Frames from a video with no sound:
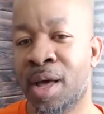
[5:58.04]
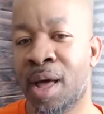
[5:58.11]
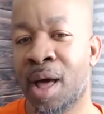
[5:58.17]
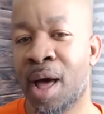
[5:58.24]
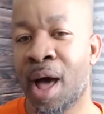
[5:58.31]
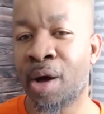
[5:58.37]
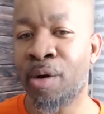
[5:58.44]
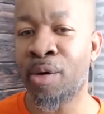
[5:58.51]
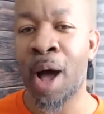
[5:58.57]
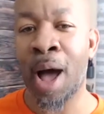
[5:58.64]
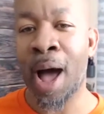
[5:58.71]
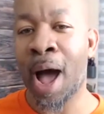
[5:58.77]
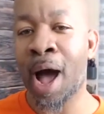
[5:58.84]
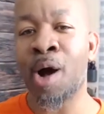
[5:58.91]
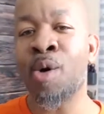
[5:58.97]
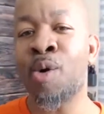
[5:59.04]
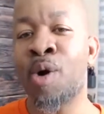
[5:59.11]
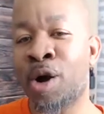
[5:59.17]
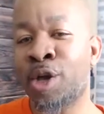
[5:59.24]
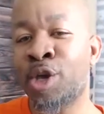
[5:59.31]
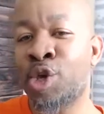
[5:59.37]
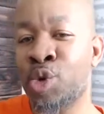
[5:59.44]
How
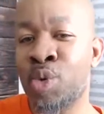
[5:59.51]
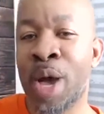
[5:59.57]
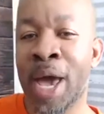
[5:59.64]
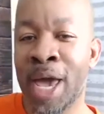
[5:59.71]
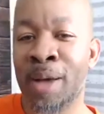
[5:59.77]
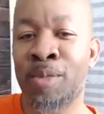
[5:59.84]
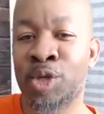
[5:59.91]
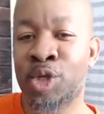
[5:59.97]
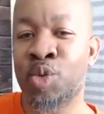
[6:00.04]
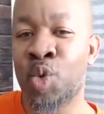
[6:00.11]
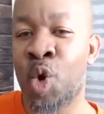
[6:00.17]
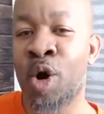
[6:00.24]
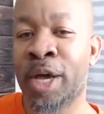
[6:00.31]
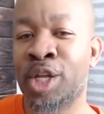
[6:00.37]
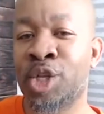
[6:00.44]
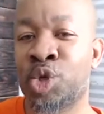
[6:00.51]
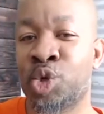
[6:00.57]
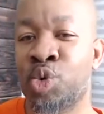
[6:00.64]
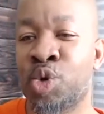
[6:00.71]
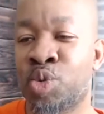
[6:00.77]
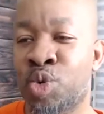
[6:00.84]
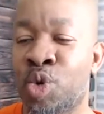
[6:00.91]
are you able to walk
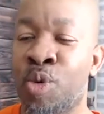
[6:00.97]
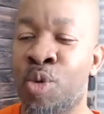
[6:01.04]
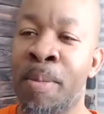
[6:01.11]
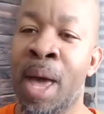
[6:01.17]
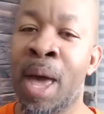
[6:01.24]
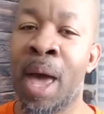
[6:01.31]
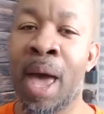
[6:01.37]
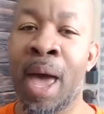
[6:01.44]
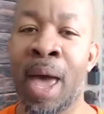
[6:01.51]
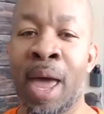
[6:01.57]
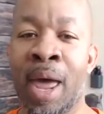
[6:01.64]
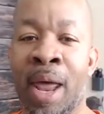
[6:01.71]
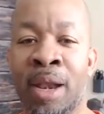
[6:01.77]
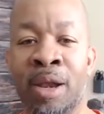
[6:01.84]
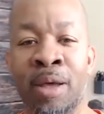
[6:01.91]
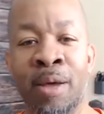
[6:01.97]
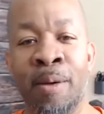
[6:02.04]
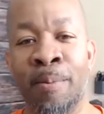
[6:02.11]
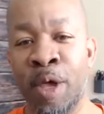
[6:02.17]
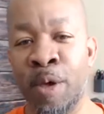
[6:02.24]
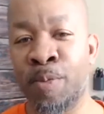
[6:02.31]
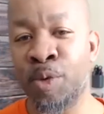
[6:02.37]
into a room and
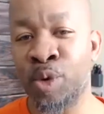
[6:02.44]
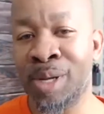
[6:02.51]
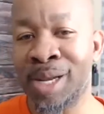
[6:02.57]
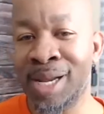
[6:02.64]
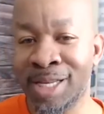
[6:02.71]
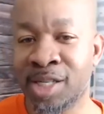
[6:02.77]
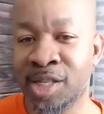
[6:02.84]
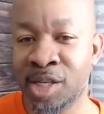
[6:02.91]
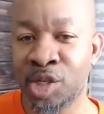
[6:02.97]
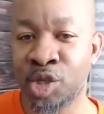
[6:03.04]
people listen to